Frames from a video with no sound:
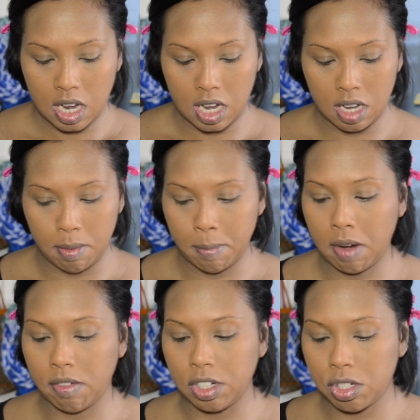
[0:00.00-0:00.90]
I'm
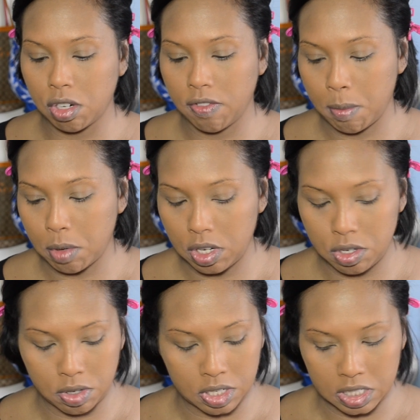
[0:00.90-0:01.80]
not really sure if I'm going to
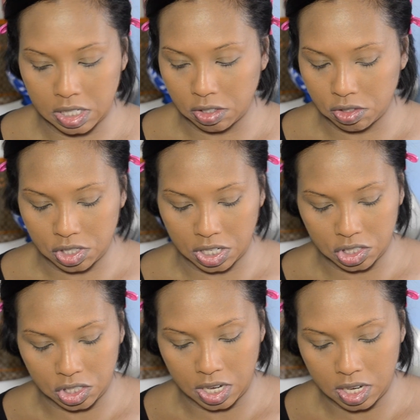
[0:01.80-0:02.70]
do a concealer
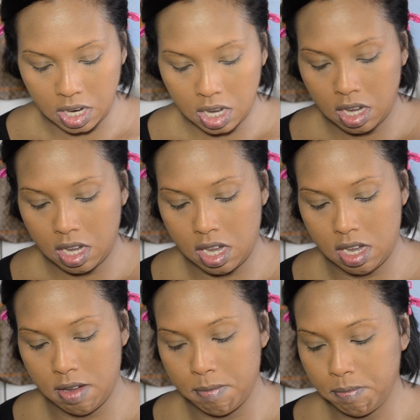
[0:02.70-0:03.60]
just yet,
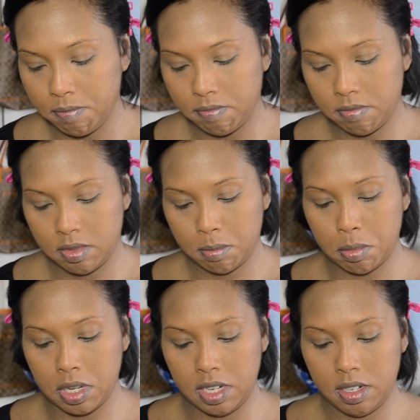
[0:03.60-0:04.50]

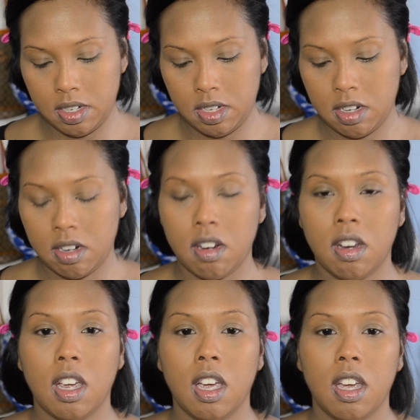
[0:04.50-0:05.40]
but
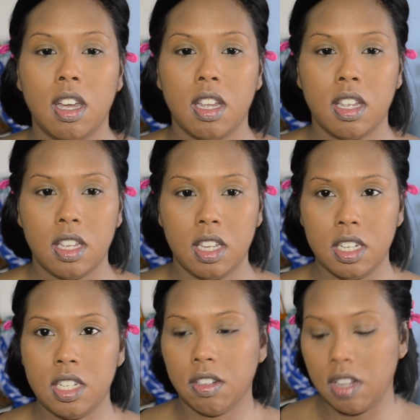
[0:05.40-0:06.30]

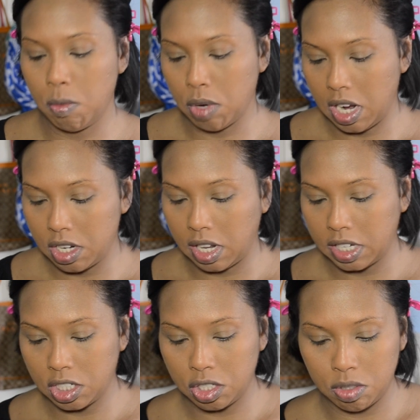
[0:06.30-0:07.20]
until then what
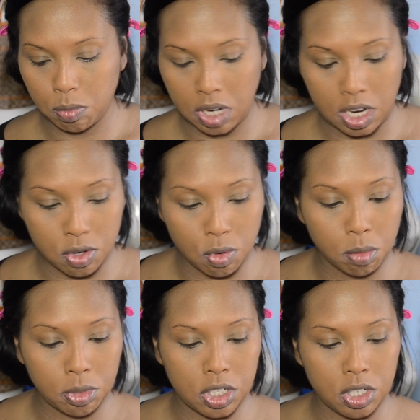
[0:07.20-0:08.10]
I
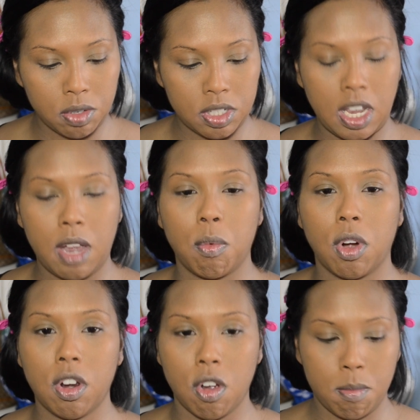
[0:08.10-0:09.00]
normally do is I
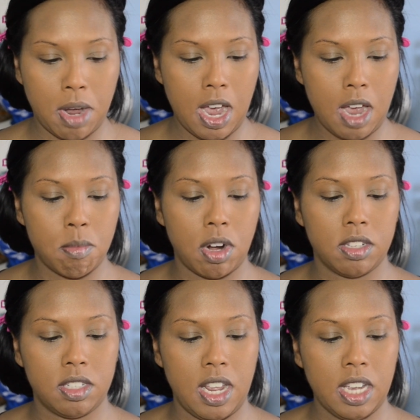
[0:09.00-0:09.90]
work on my
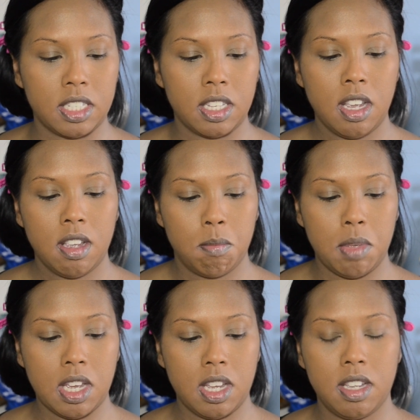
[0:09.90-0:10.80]
eyebrows next,
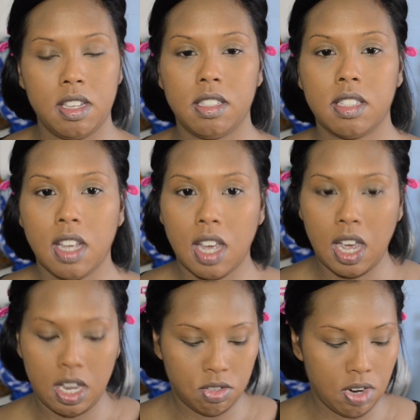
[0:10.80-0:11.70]
because
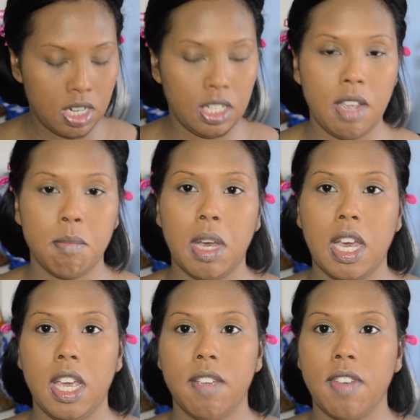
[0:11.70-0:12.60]
I try to let
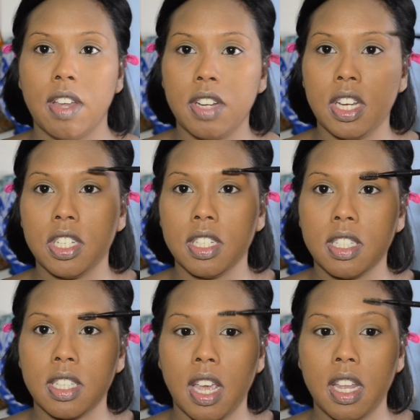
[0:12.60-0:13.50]
my foundation
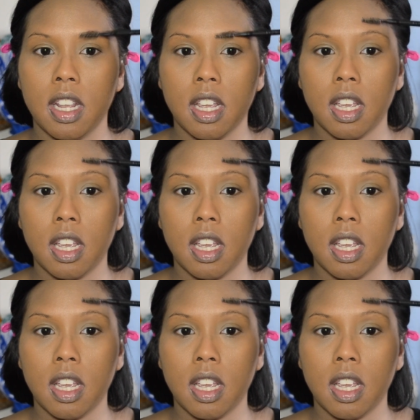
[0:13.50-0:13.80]
set